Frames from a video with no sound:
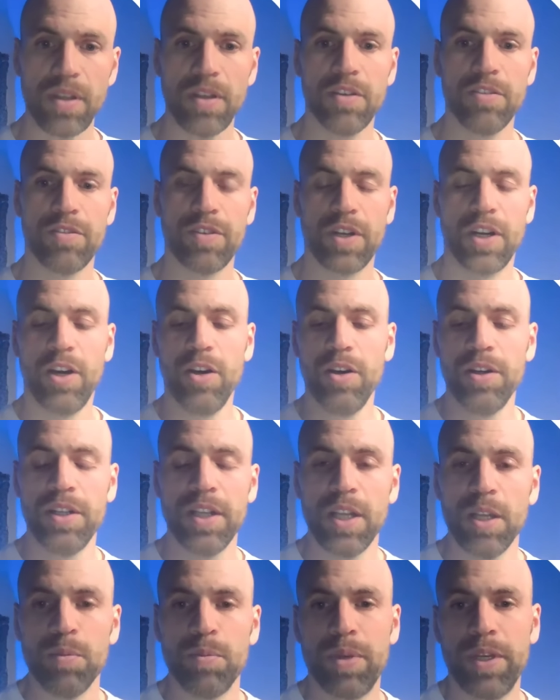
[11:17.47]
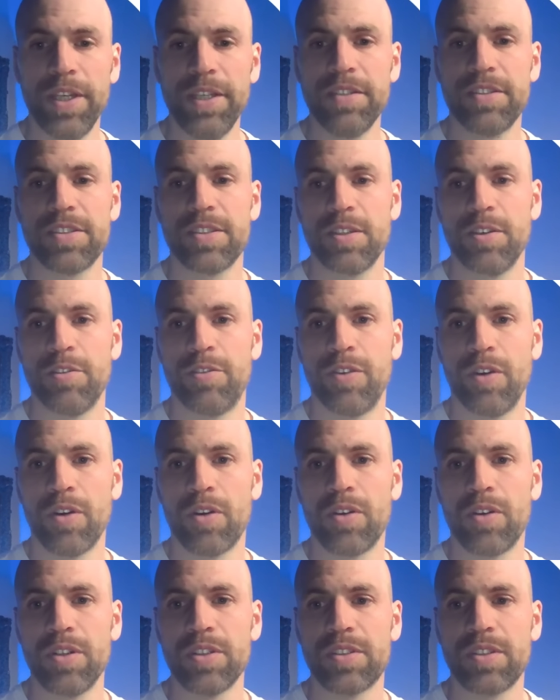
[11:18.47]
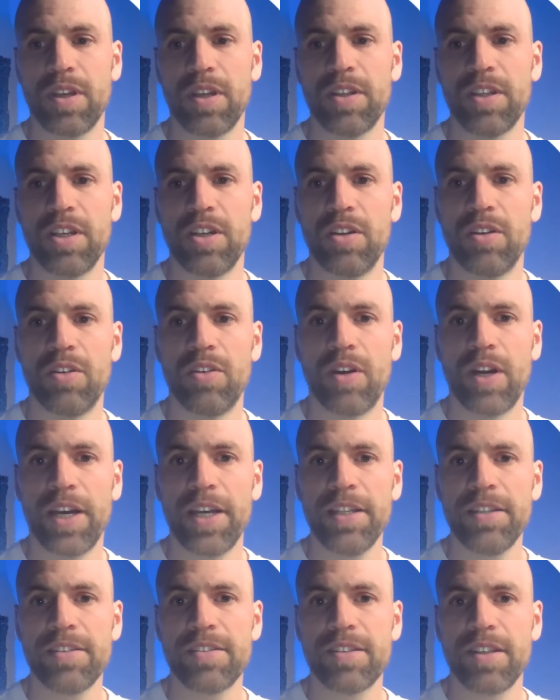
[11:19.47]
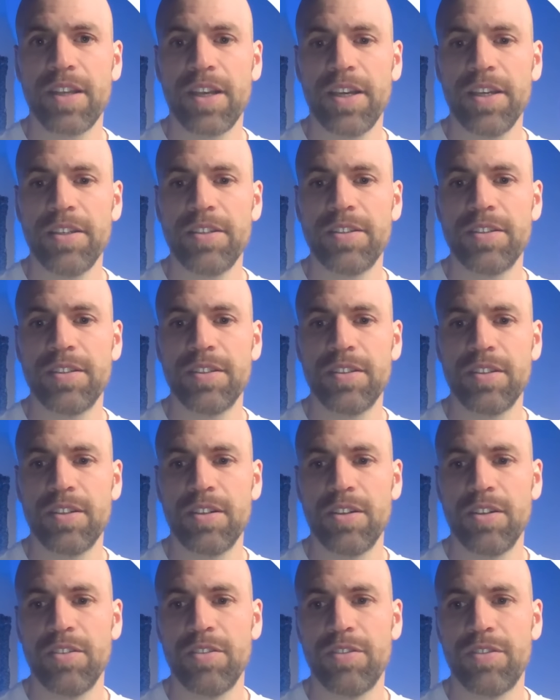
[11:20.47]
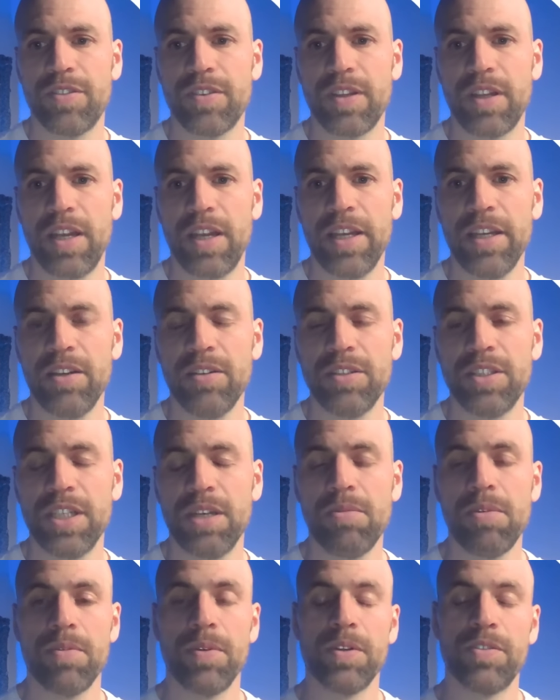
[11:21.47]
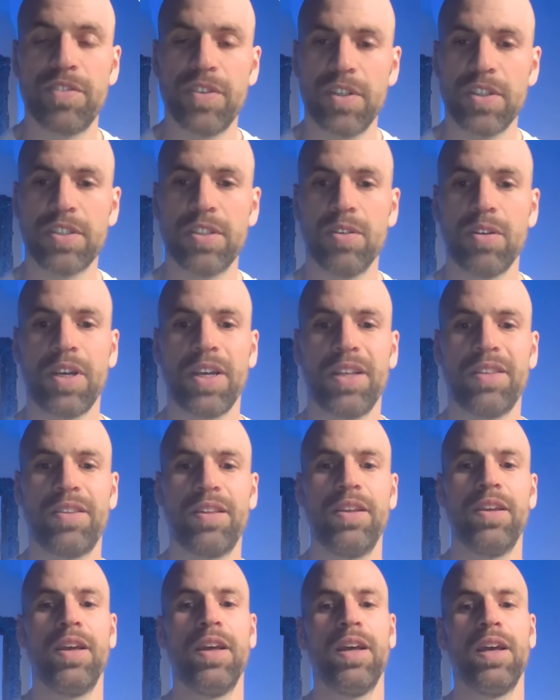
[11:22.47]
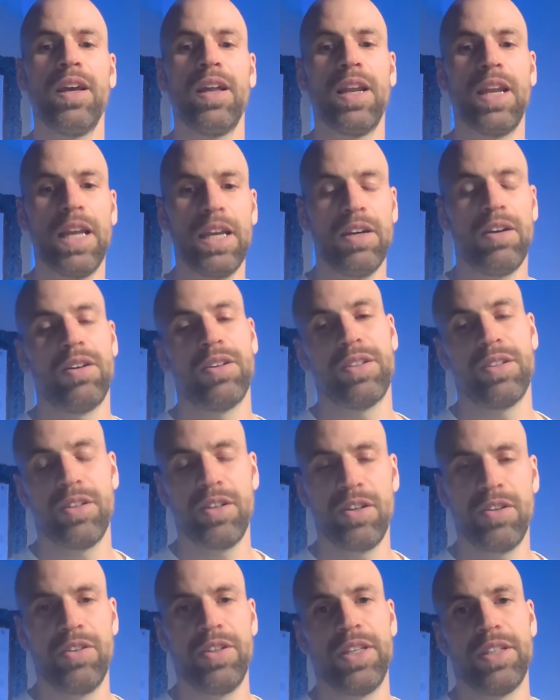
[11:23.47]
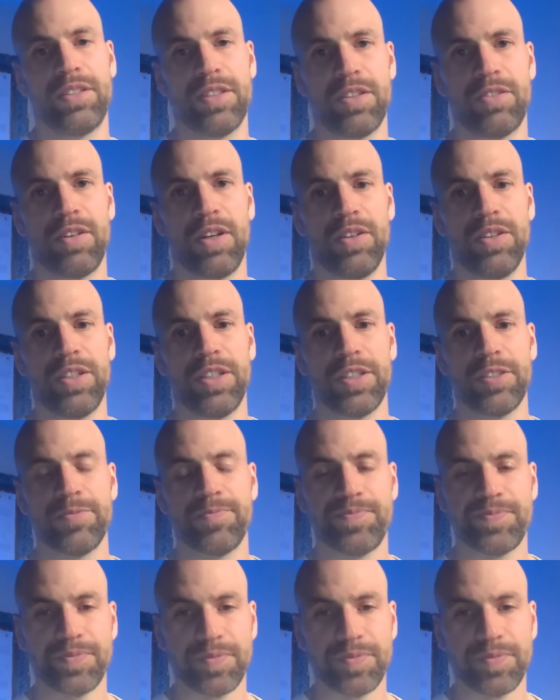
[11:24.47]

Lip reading: For now, please focus on the right side of the layout here. We will first look at the layout-oriented routing.